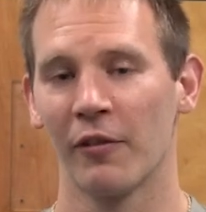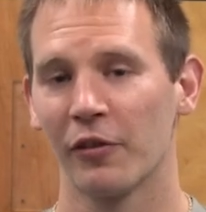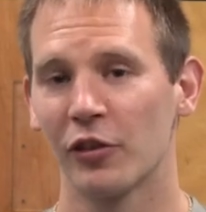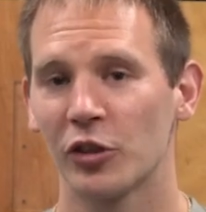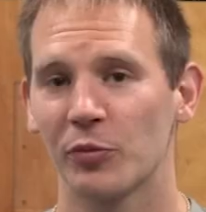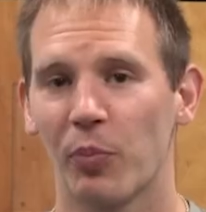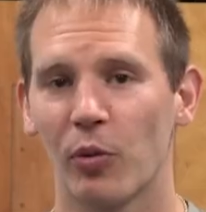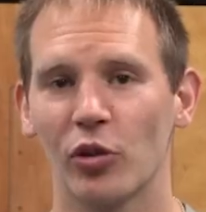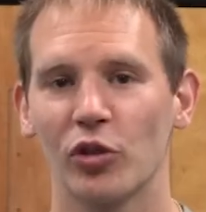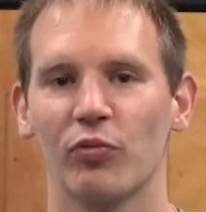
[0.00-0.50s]
For
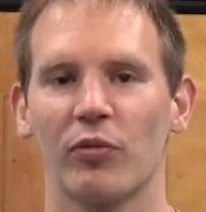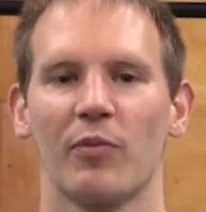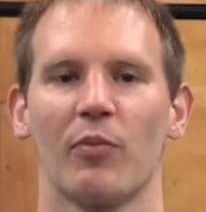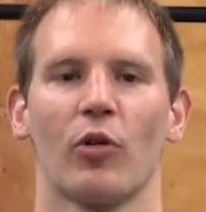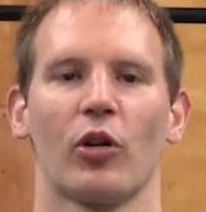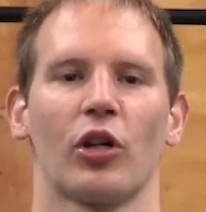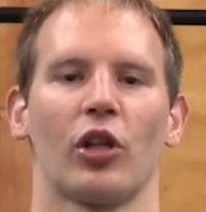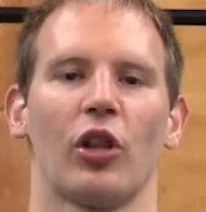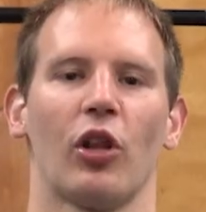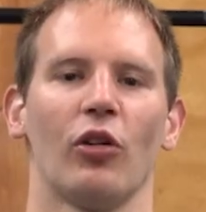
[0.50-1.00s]
sports with
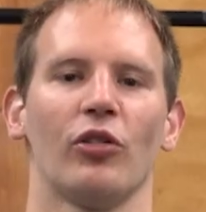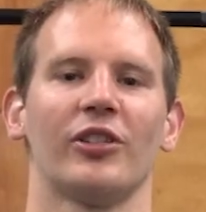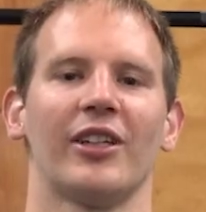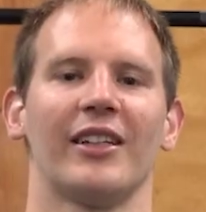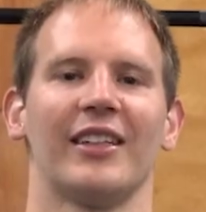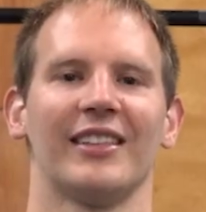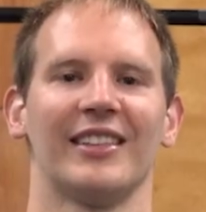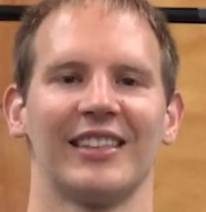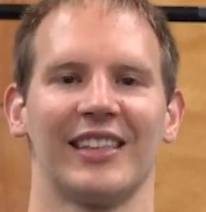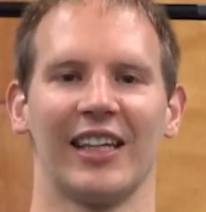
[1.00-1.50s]
more
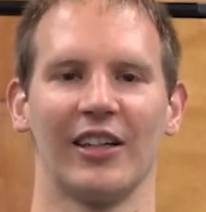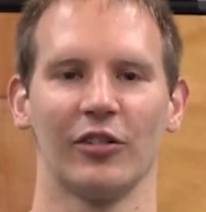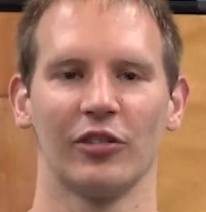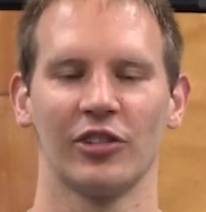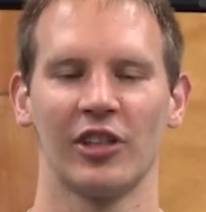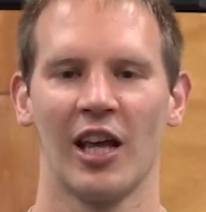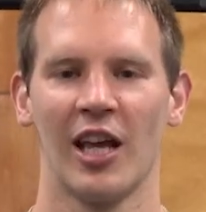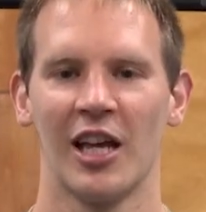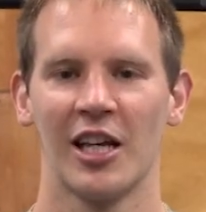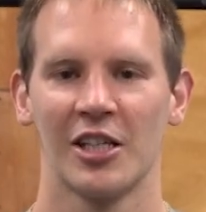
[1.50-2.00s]
close-ended
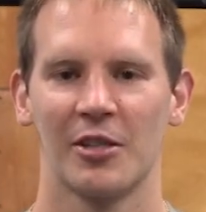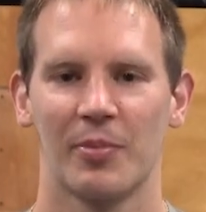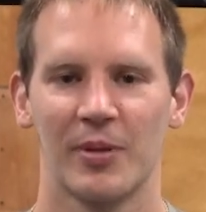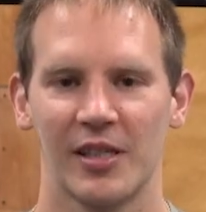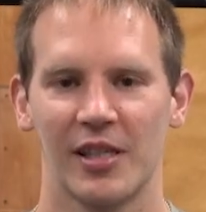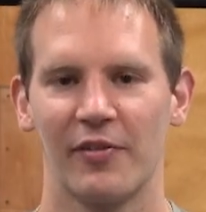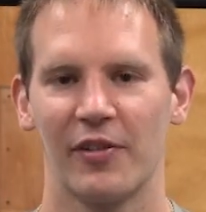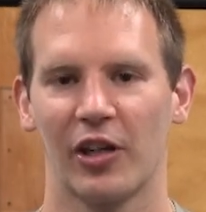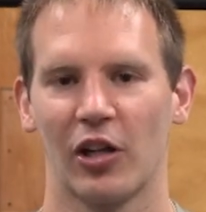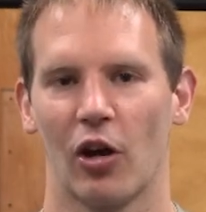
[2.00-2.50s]
skills,
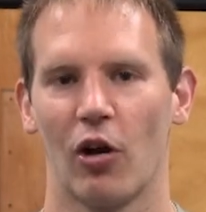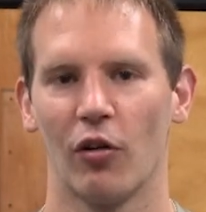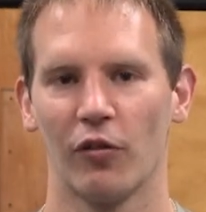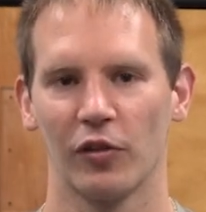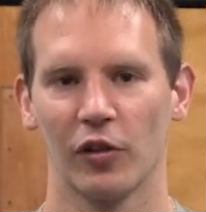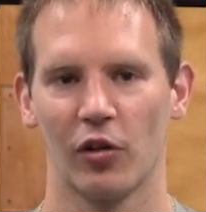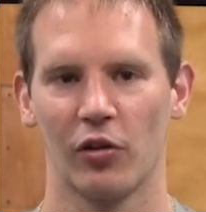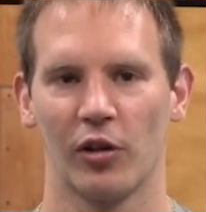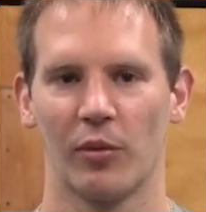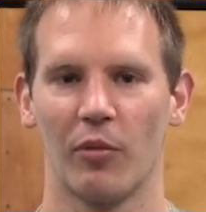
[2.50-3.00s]
specific
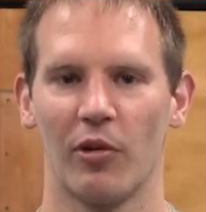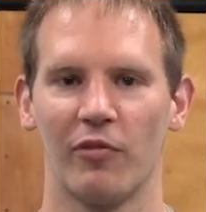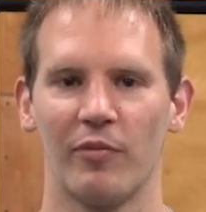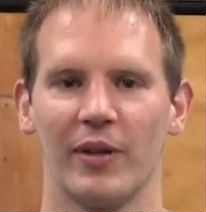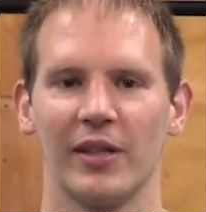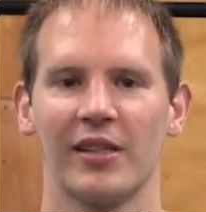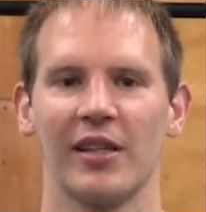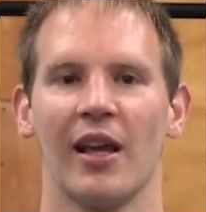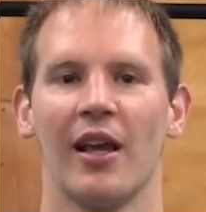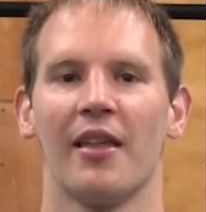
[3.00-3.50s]
overloading
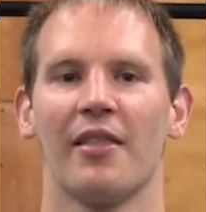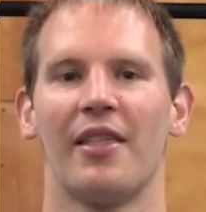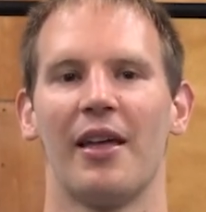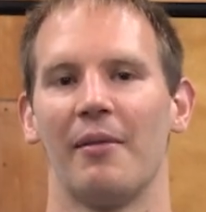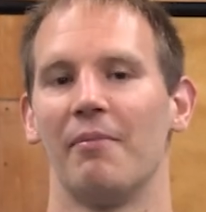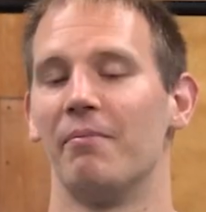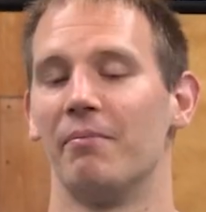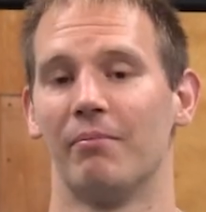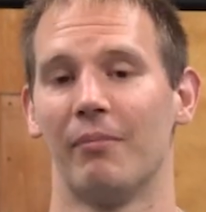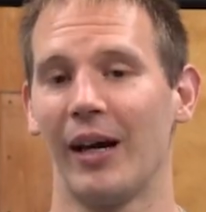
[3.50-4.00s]
movements
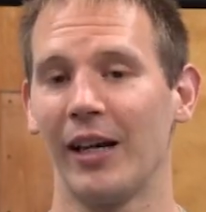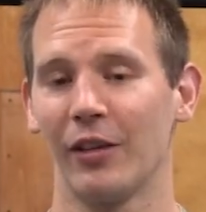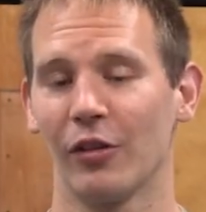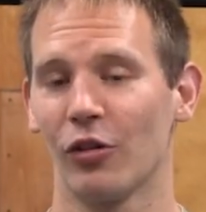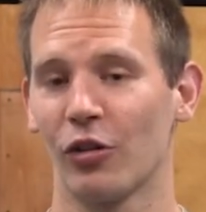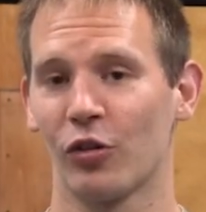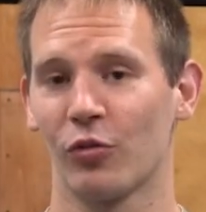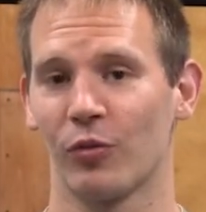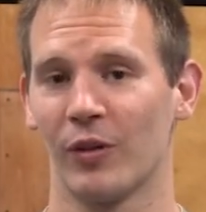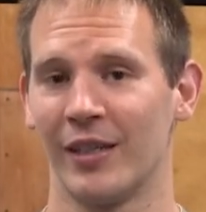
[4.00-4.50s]
that might
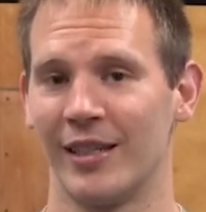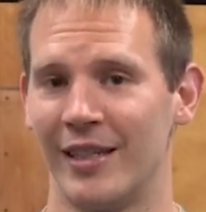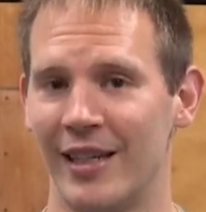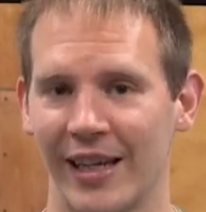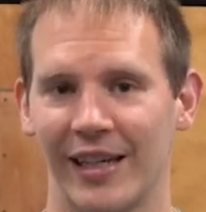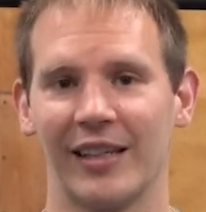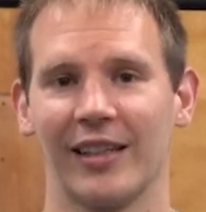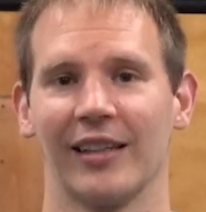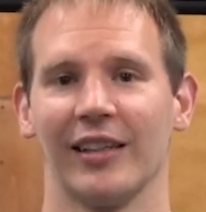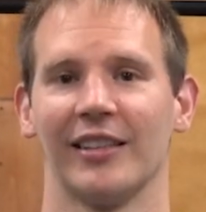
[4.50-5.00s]
look
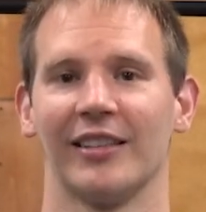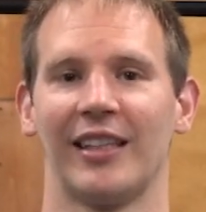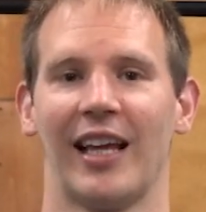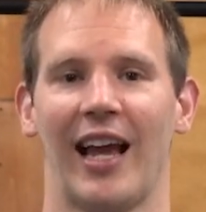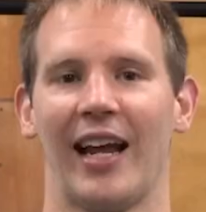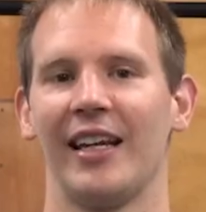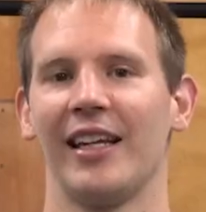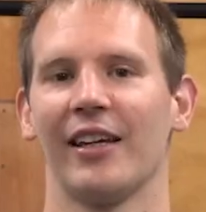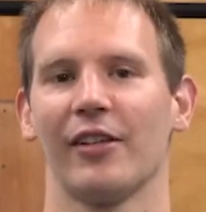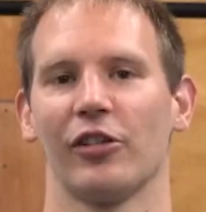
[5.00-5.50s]
ridiculous to
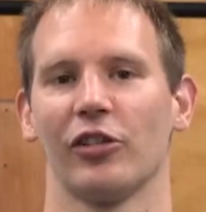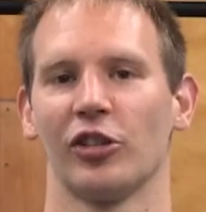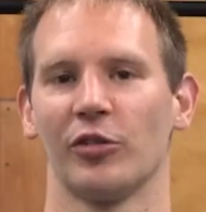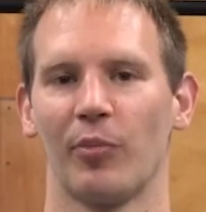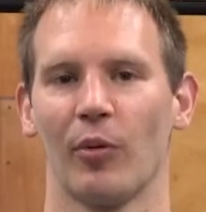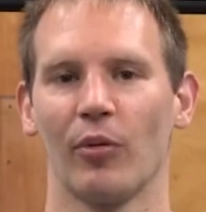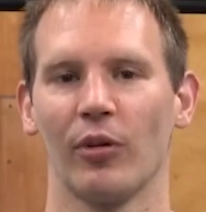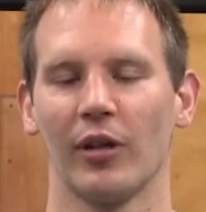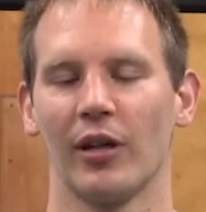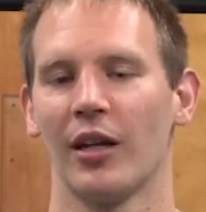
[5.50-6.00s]
any other
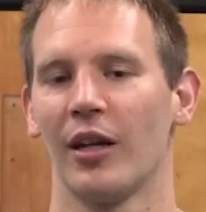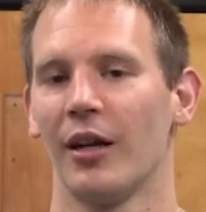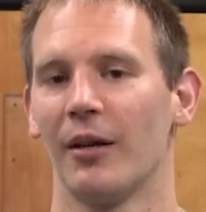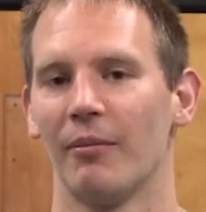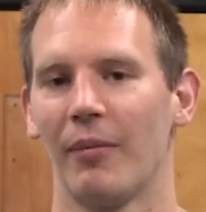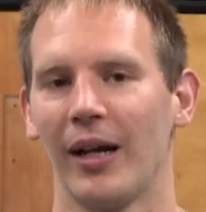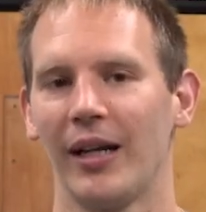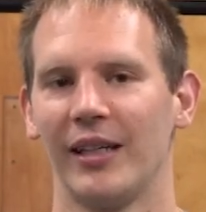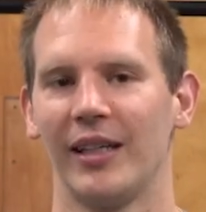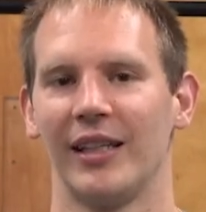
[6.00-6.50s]
sport
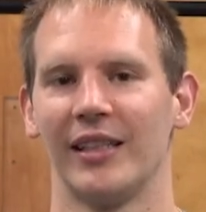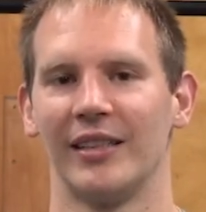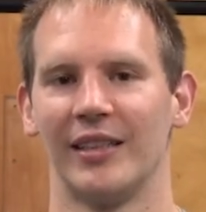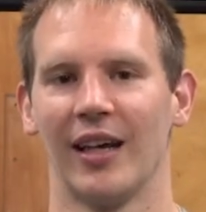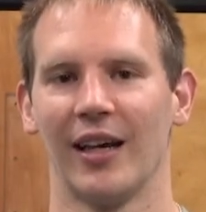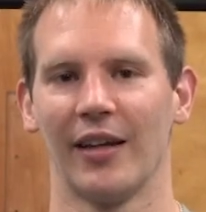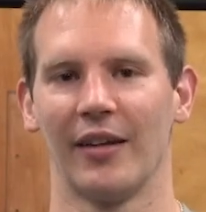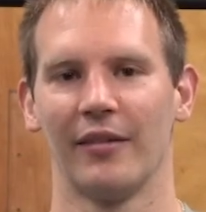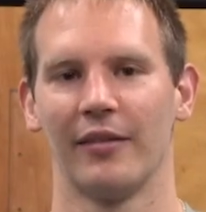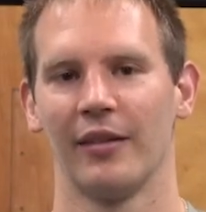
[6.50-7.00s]
might need
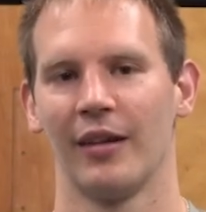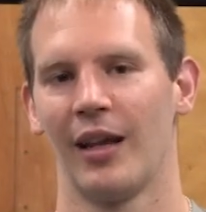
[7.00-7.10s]
done.